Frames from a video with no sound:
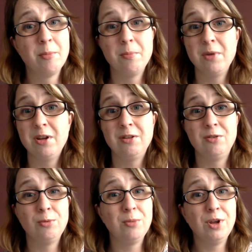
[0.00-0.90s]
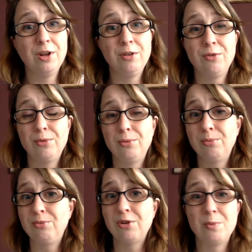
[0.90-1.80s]
Be it to me, to
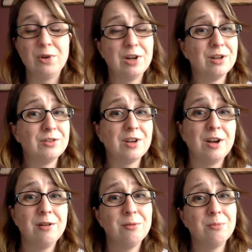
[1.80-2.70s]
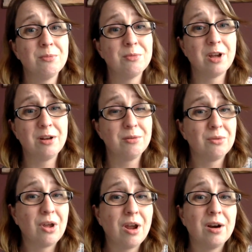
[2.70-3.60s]
someone else, I
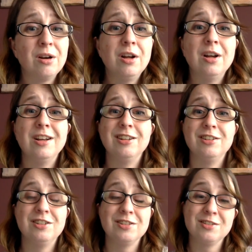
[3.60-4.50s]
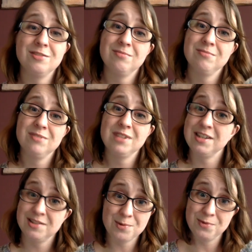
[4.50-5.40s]
don't care. Just say
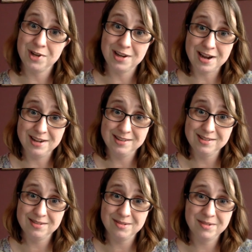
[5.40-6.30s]
something nice.